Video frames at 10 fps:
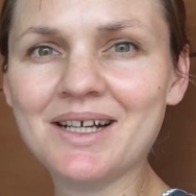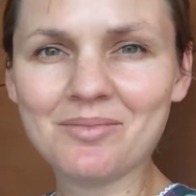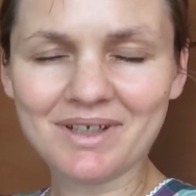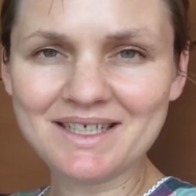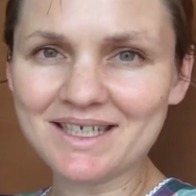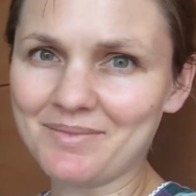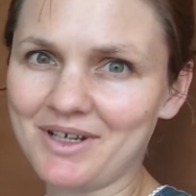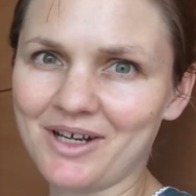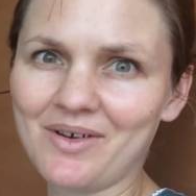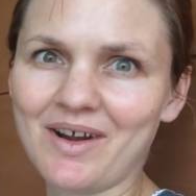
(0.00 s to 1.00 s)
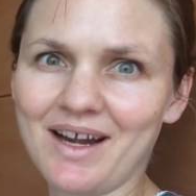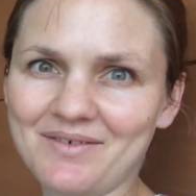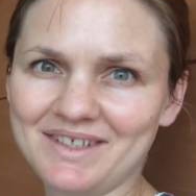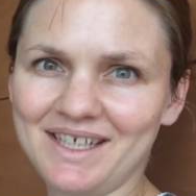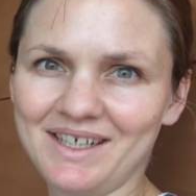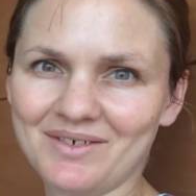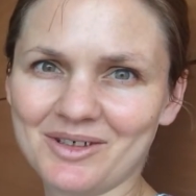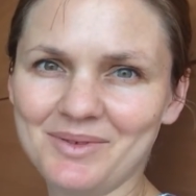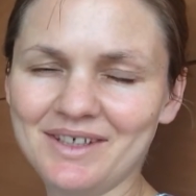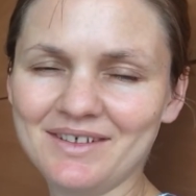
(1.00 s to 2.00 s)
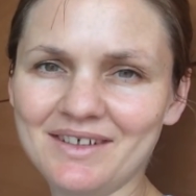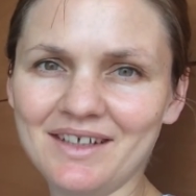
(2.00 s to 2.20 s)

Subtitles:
please let me know. I'd love to hear from you.